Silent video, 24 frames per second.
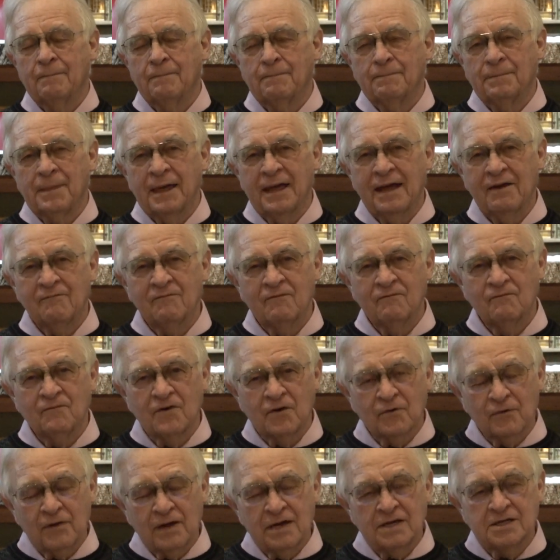they have a
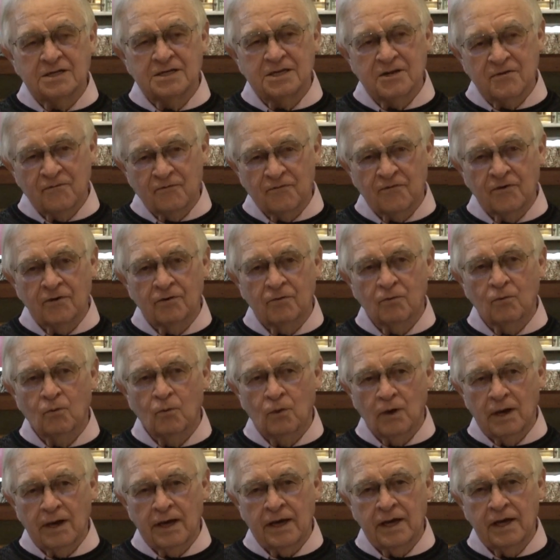very different
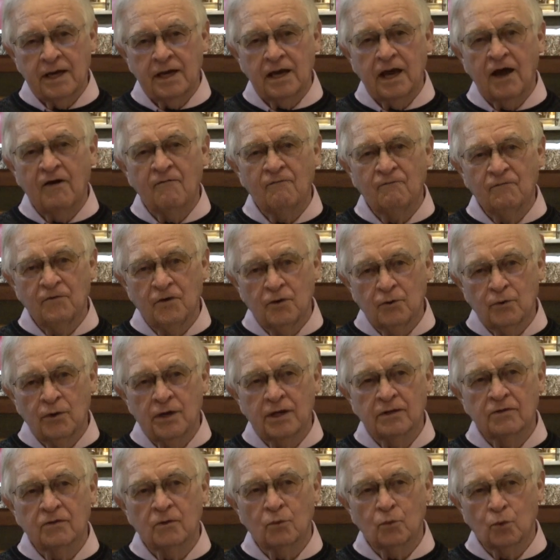way of
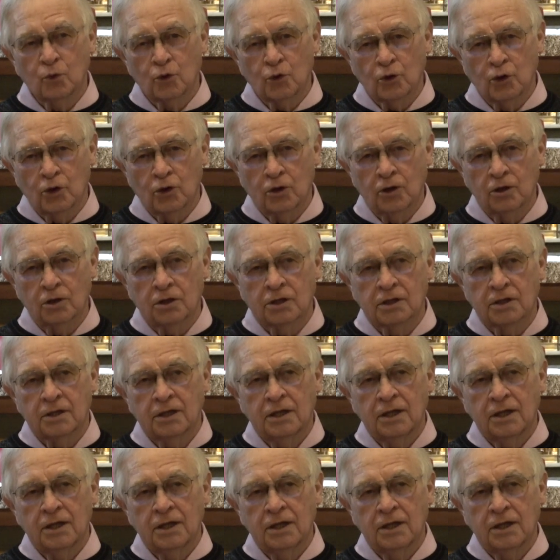viewing the world.